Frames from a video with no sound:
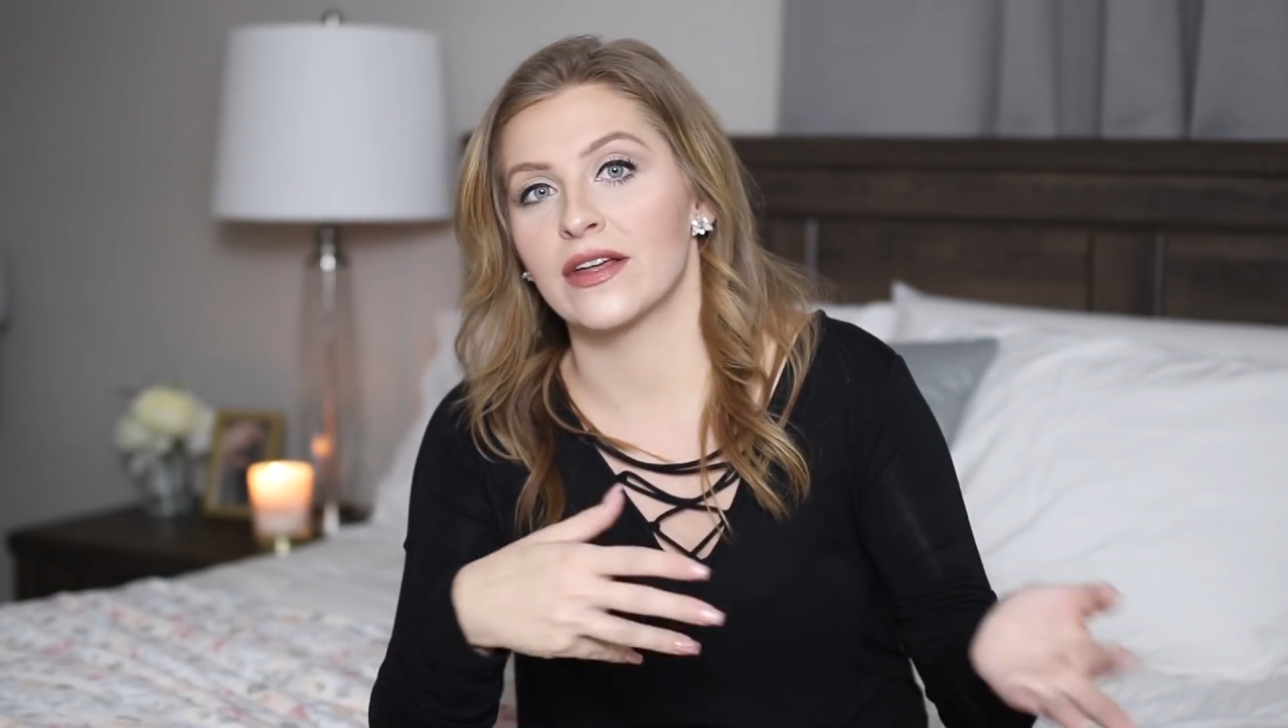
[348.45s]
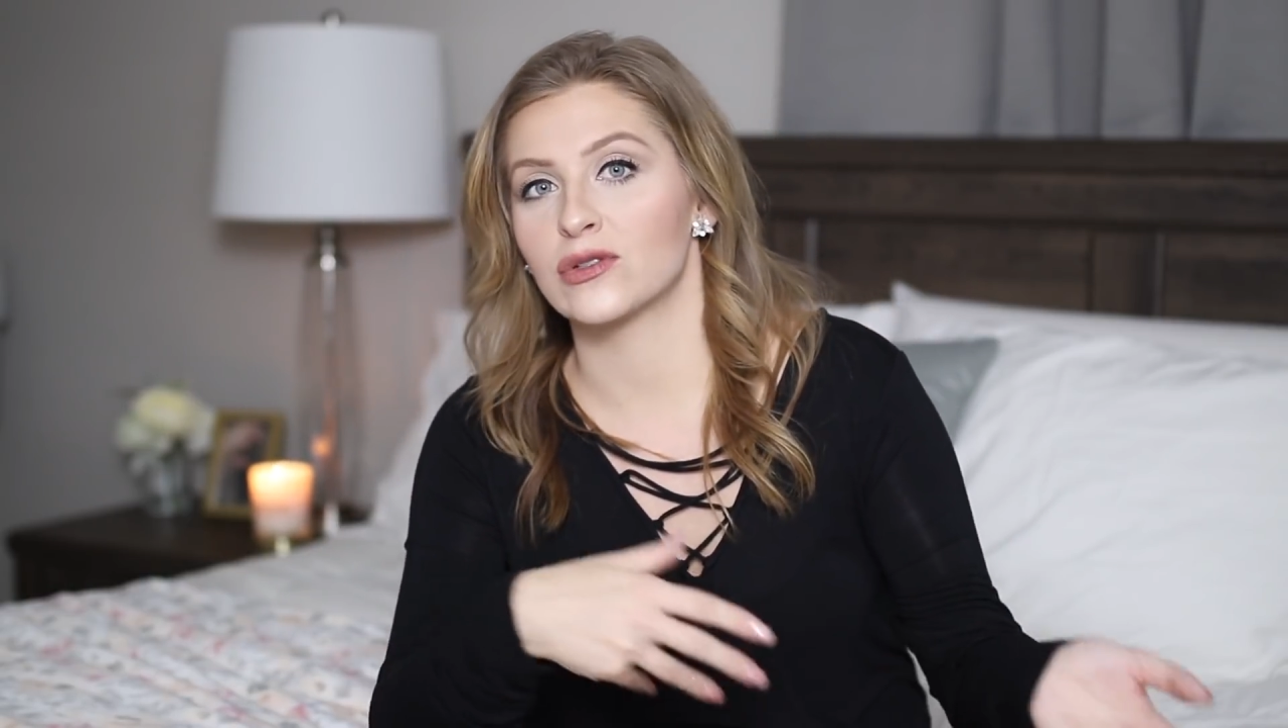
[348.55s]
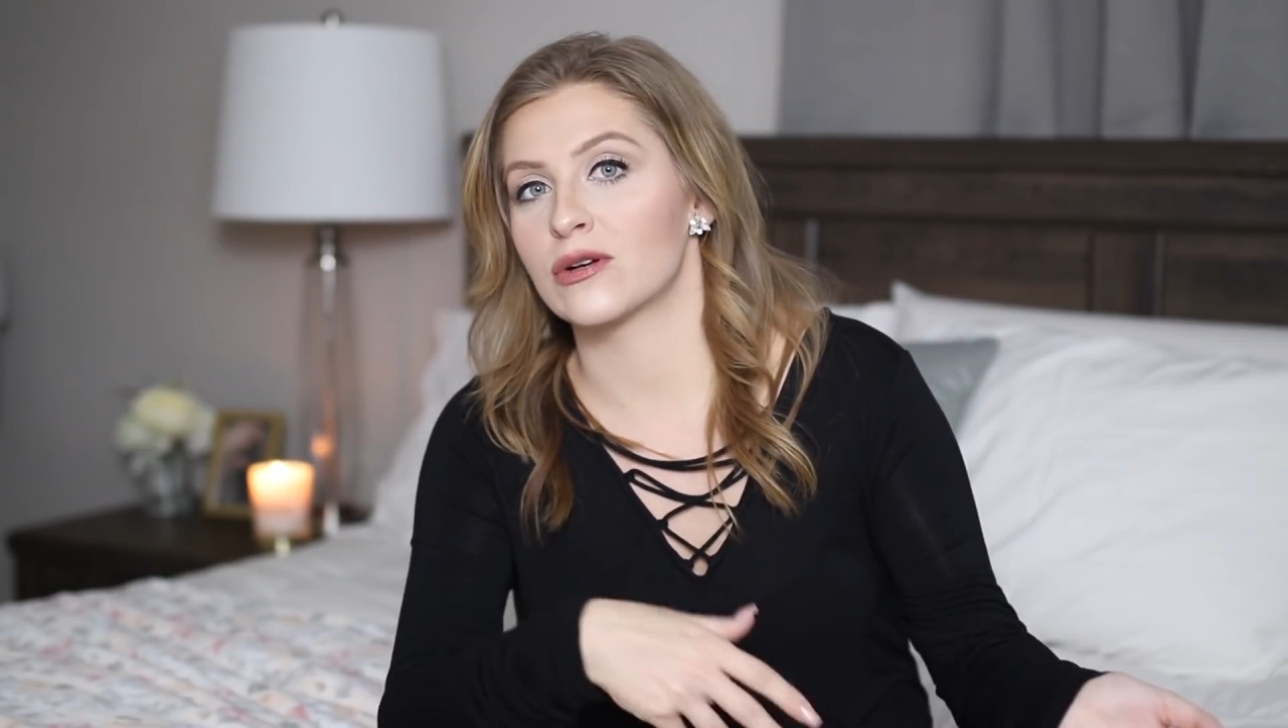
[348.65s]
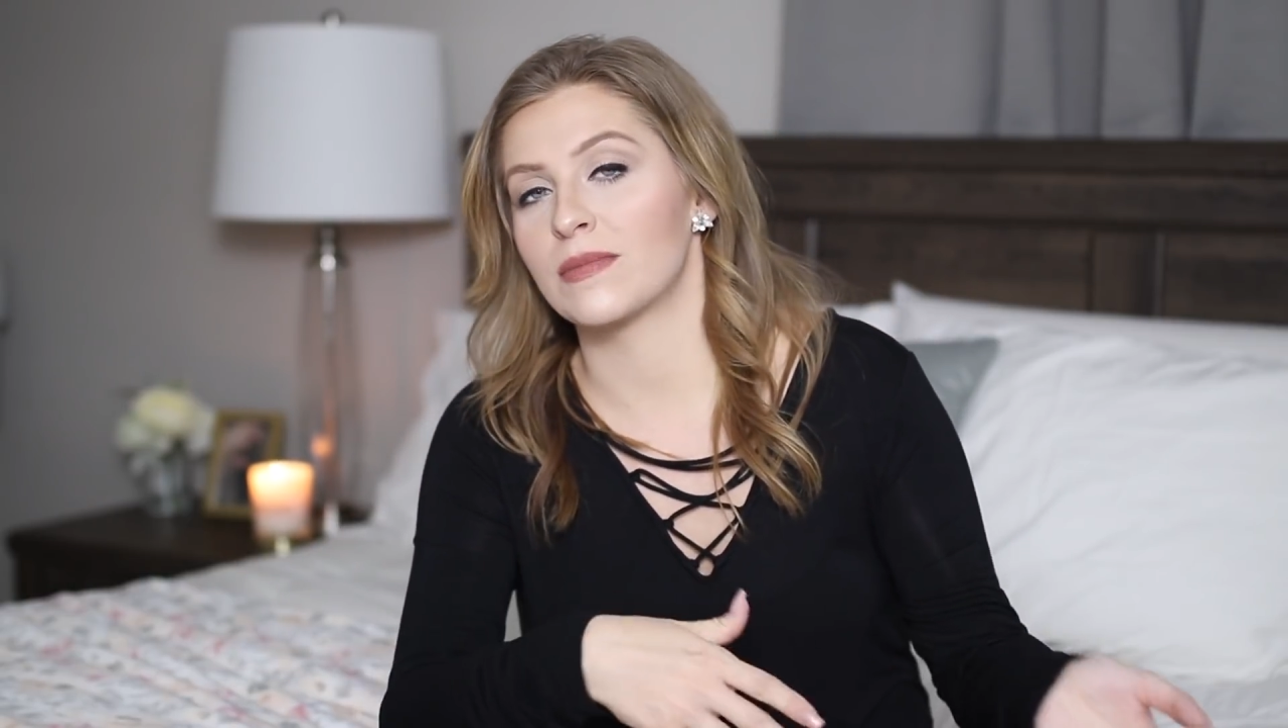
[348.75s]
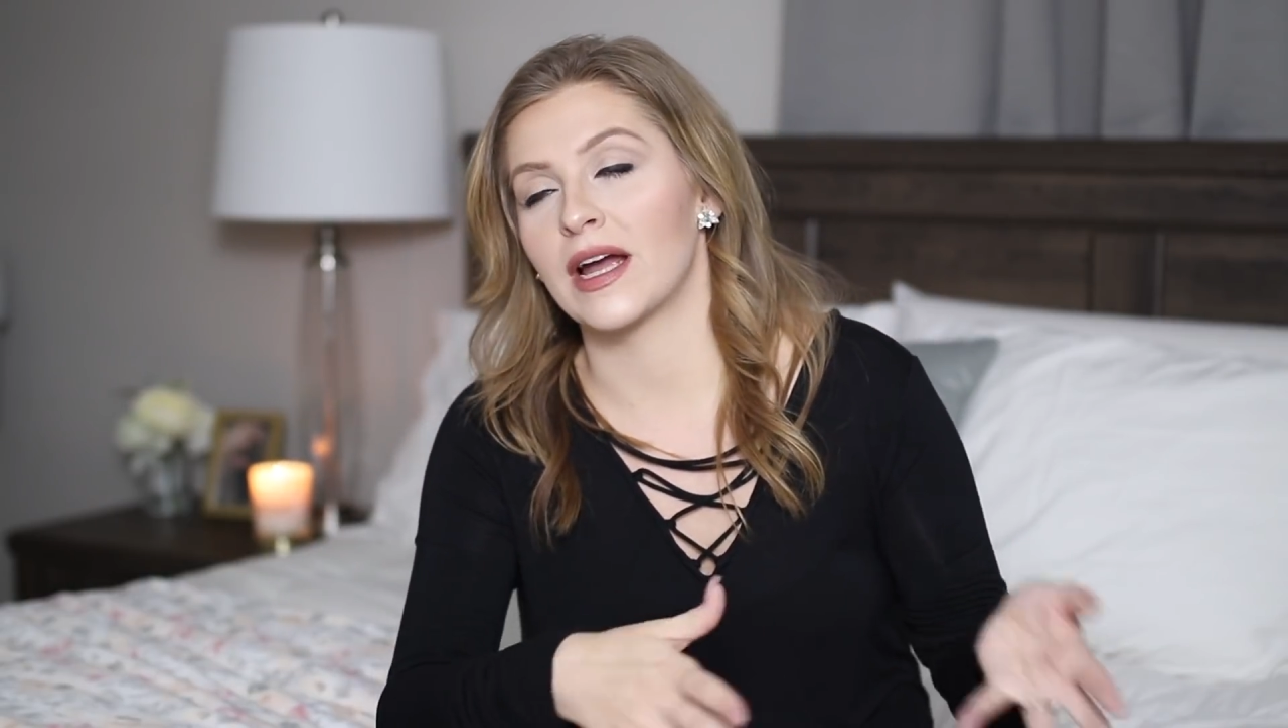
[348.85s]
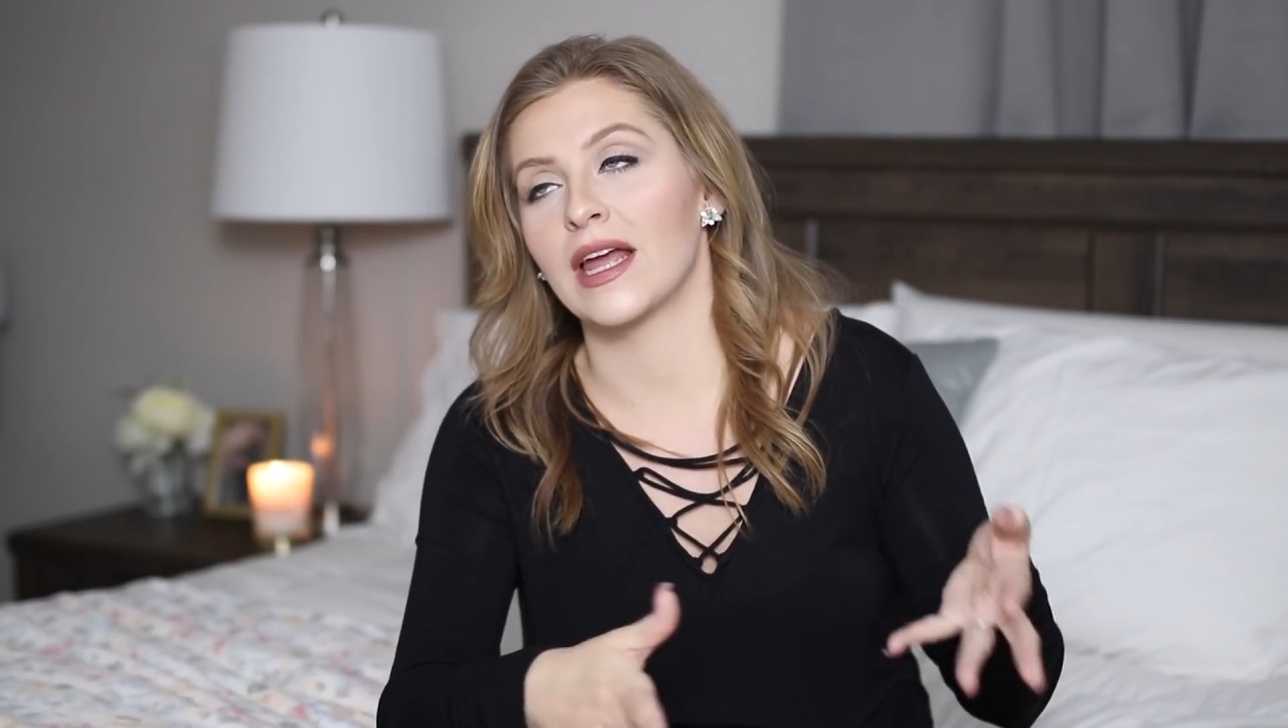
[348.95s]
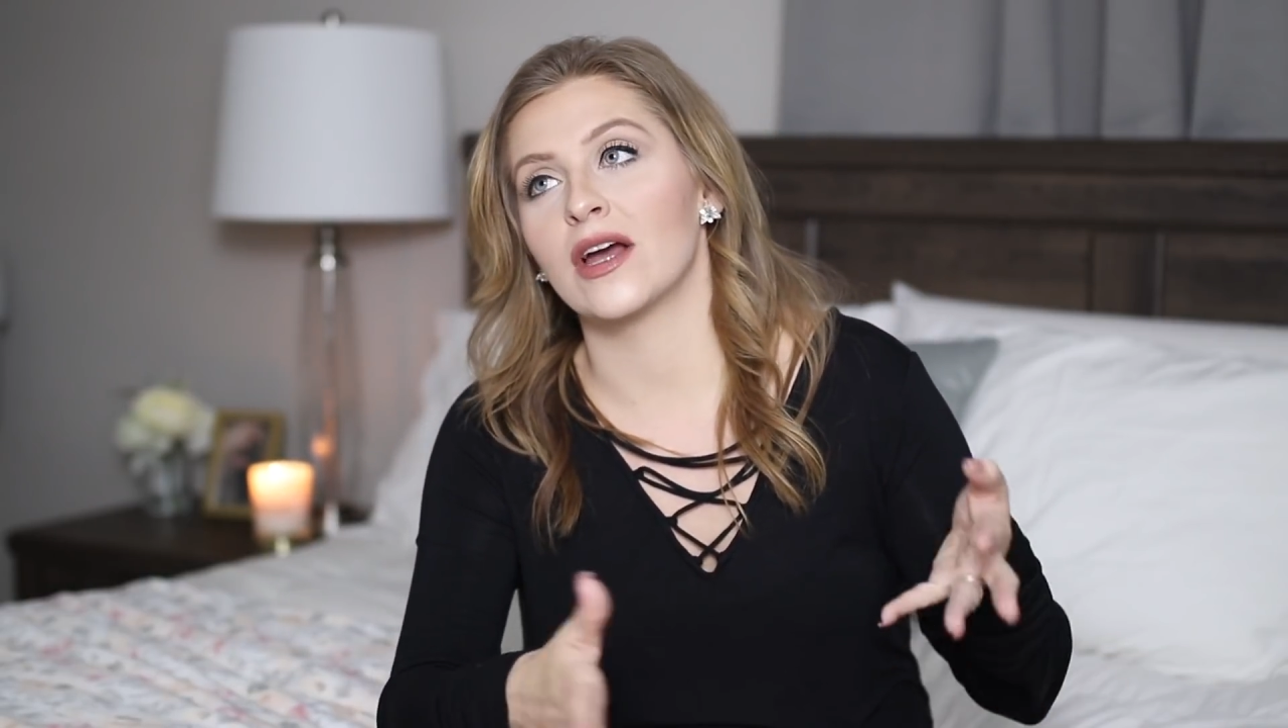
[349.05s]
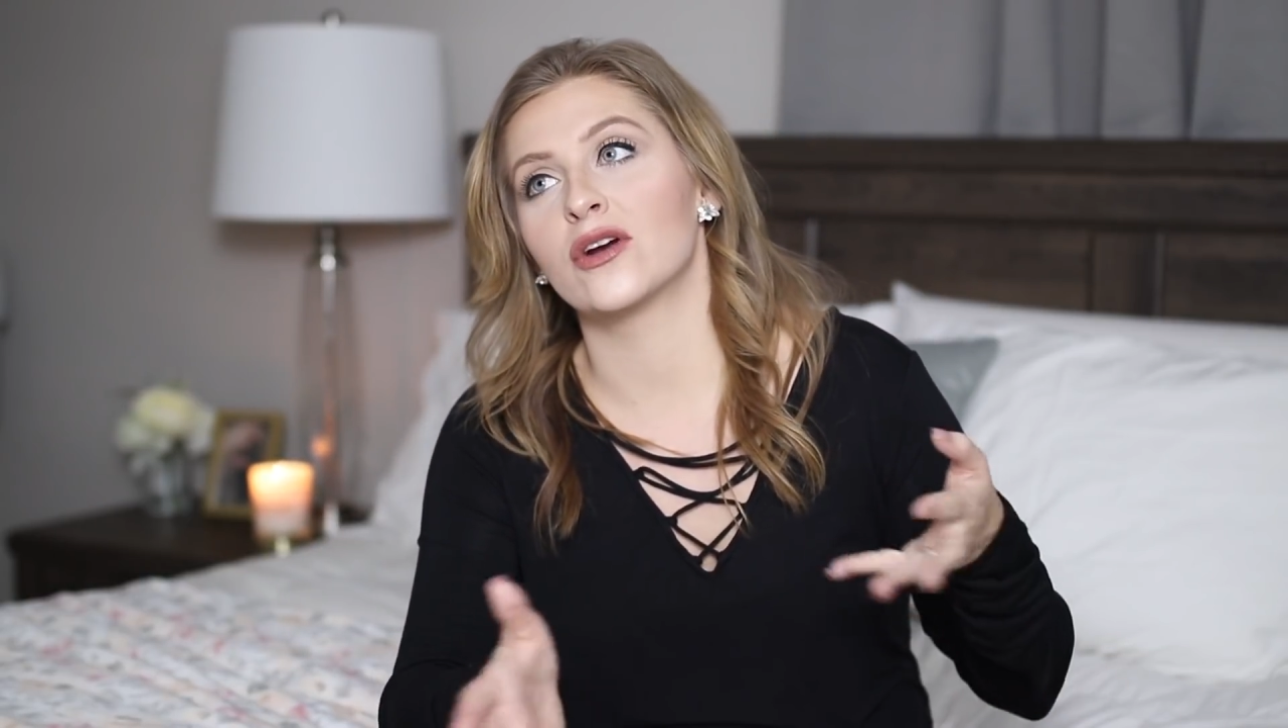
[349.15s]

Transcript: Those are my